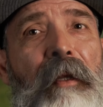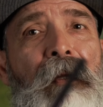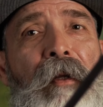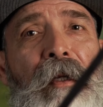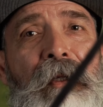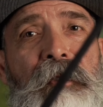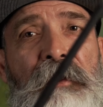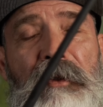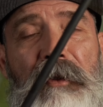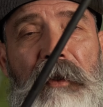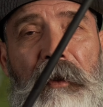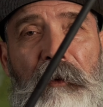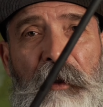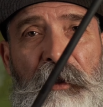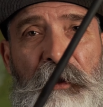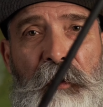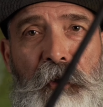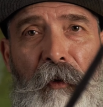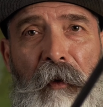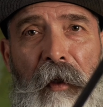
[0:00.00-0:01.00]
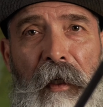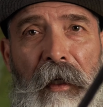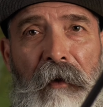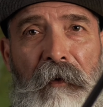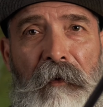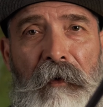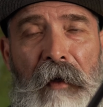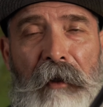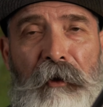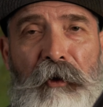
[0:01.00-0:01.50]
This is a
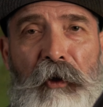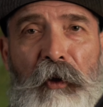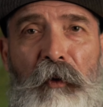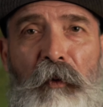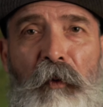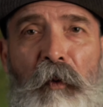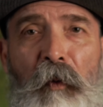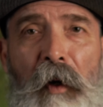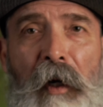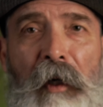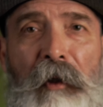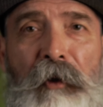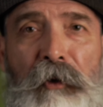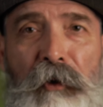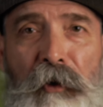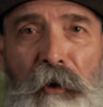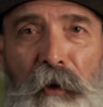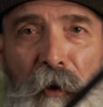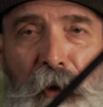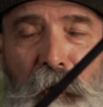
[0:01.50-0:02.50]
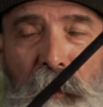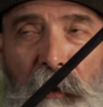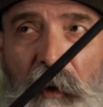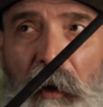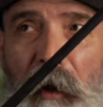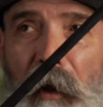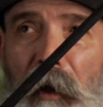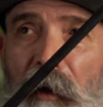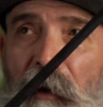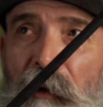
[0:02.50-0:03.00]
retrieve that you want to
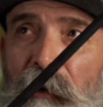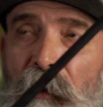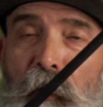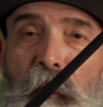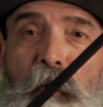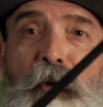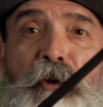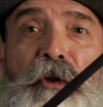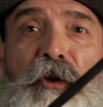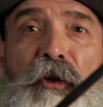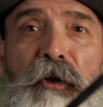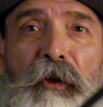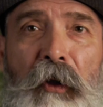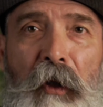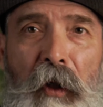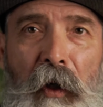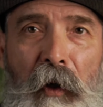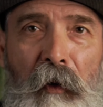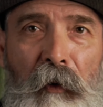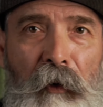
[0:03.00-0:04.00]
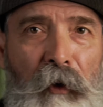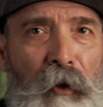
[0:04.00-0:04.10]
do slow.